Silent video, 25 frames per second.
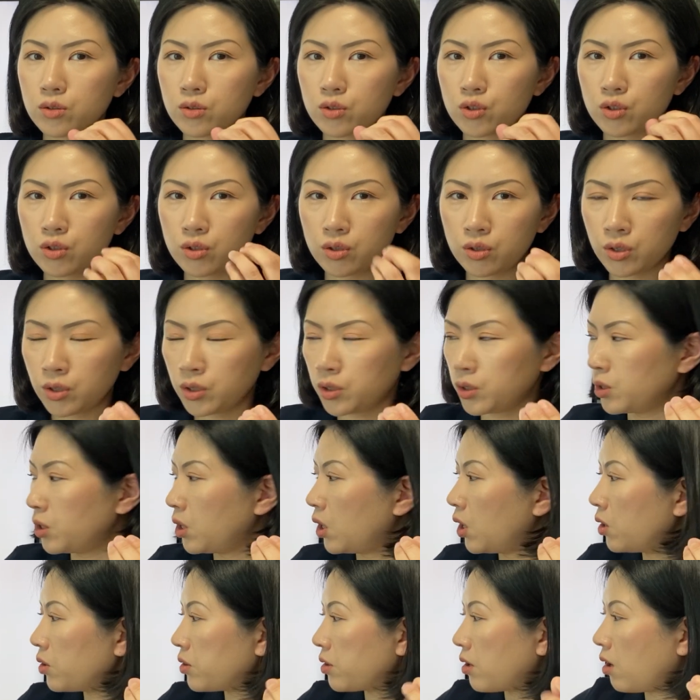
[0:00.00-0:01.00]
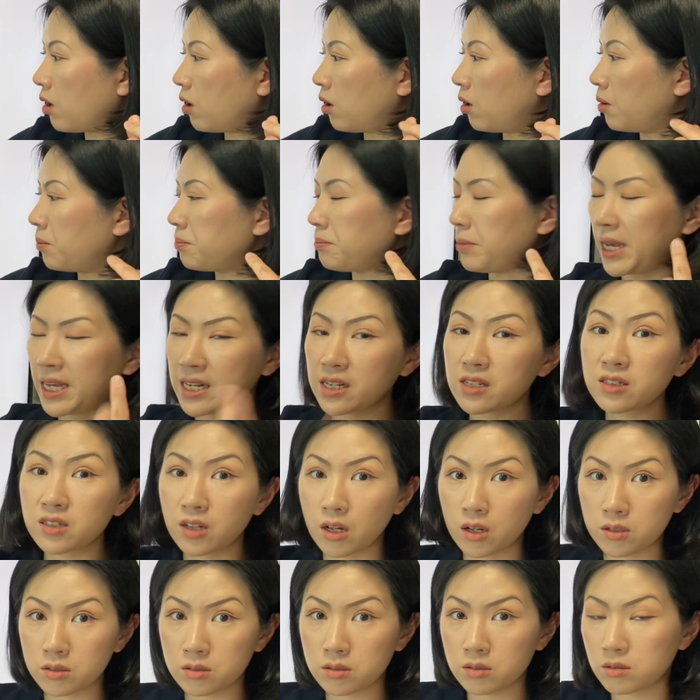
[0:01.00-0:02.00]
to the main
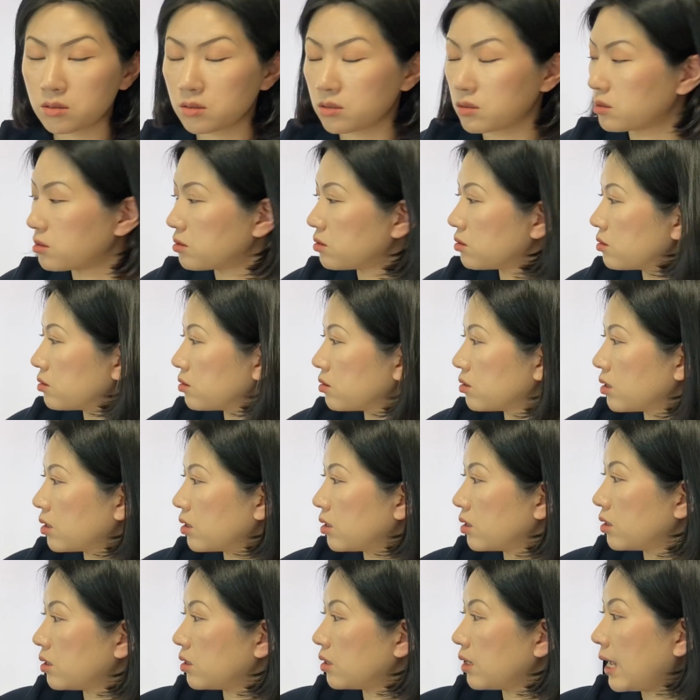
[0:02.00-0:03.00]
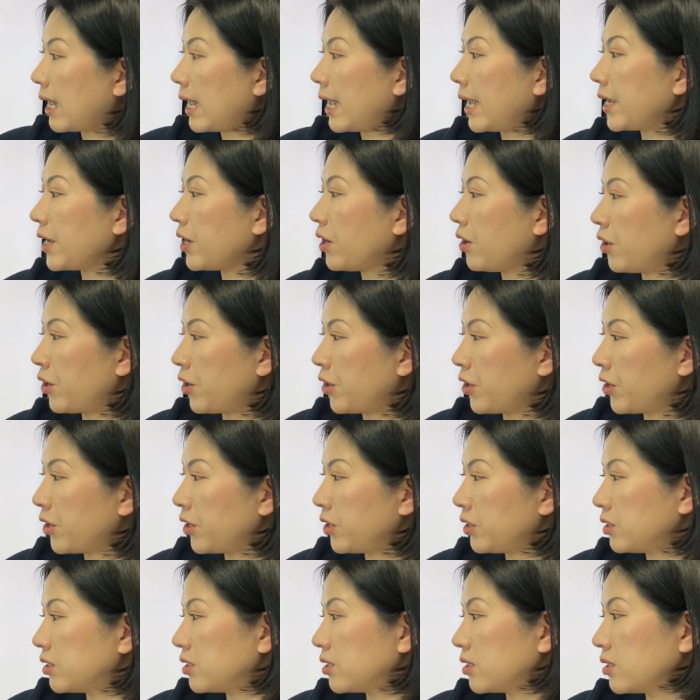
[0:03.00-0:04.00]
clause. I
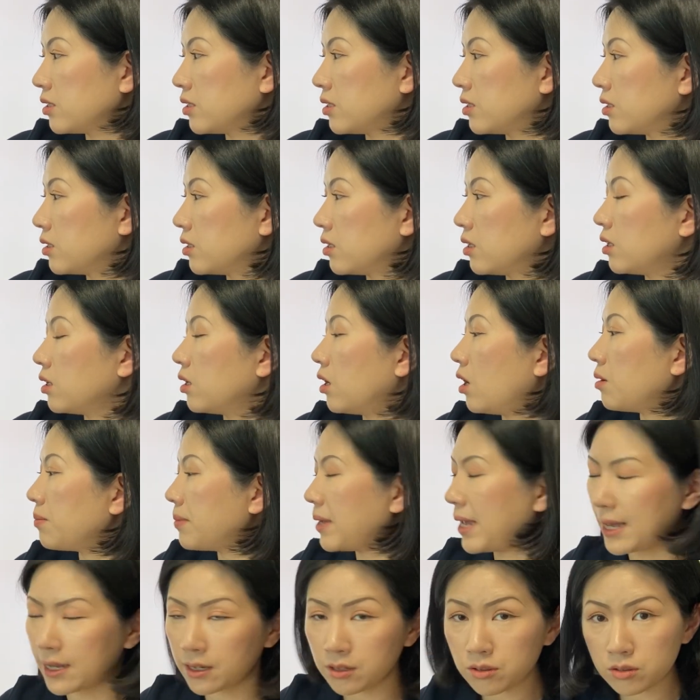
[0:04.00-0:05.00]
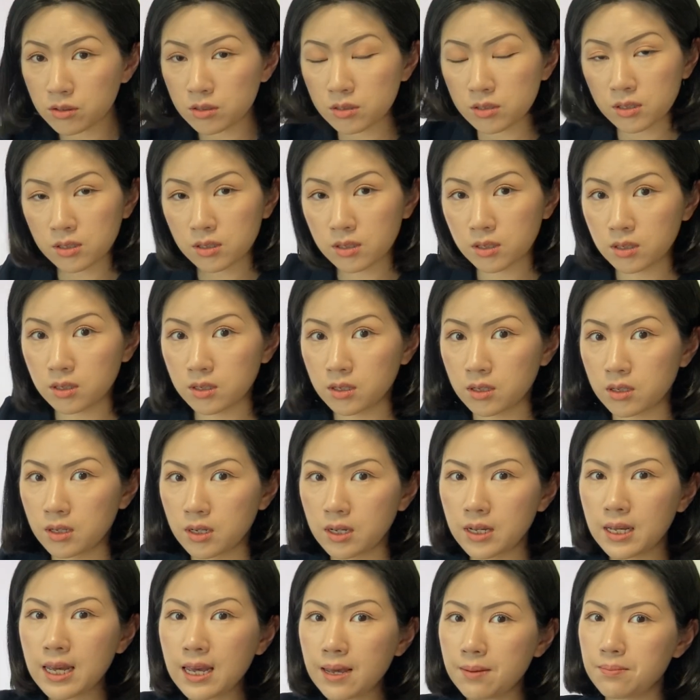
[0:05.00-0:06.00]
heard about
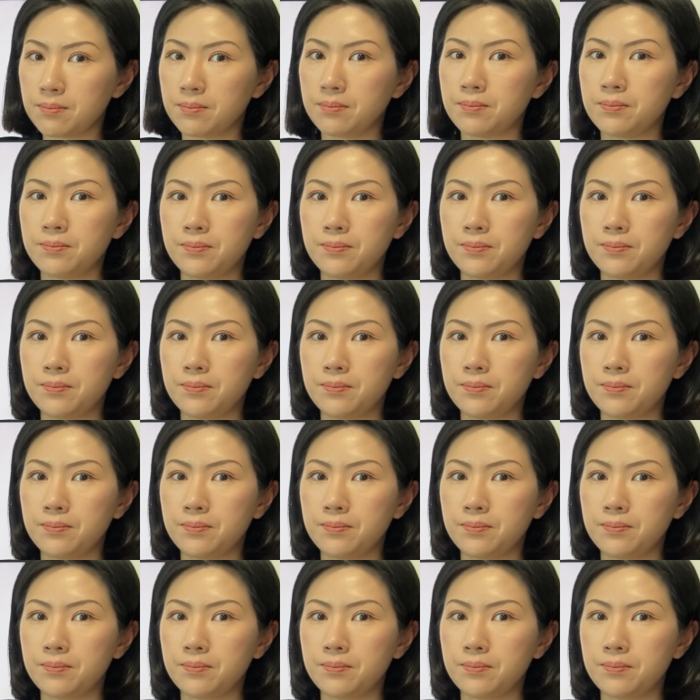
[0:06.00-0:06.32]
him.